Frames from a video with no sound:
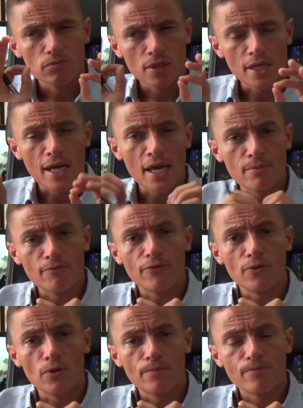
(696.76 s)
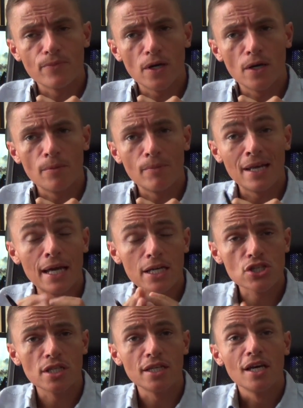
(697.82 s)
gonna aim for. And
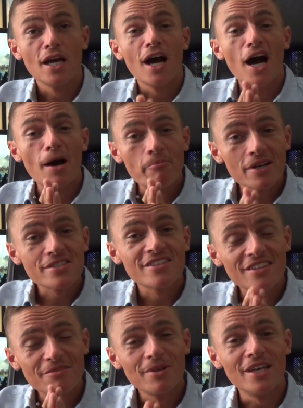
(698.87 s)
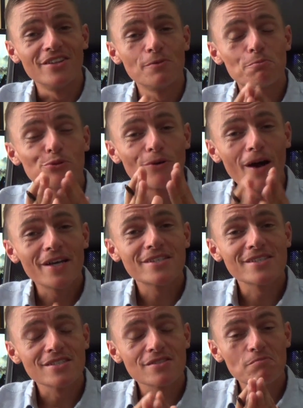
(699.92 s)
actually, I must admit, the
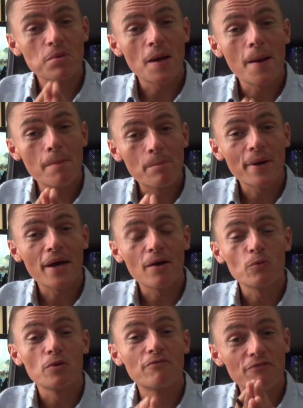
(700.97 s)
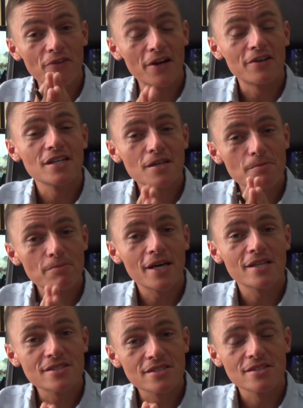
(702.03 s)
prices of Blancpain were very
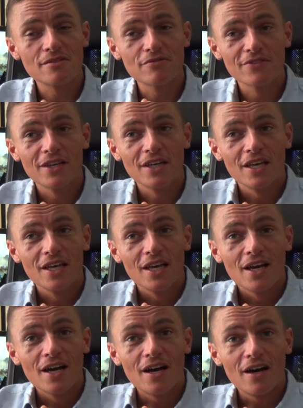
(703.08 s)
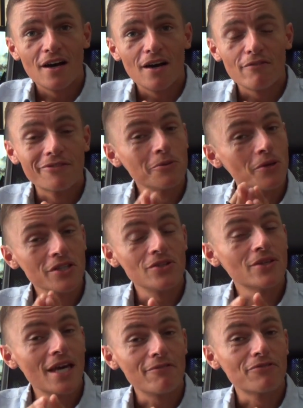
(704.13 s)
competitive. For what
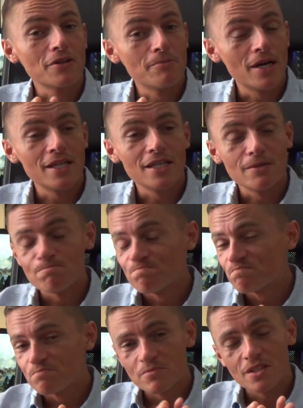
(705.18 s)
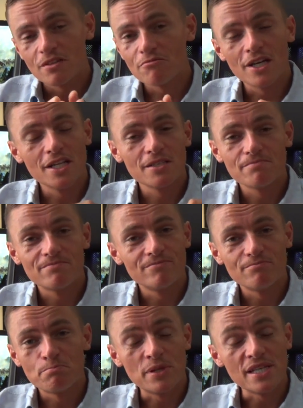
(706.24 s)
you get for the money, really
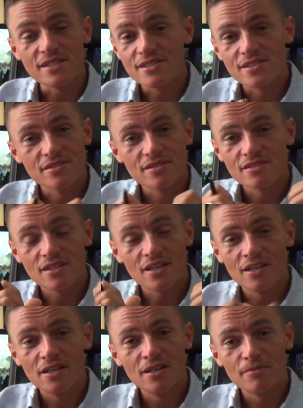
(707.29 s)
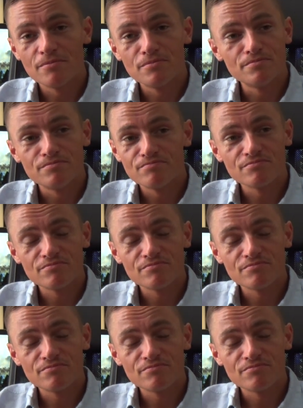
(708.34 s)
beats Patek,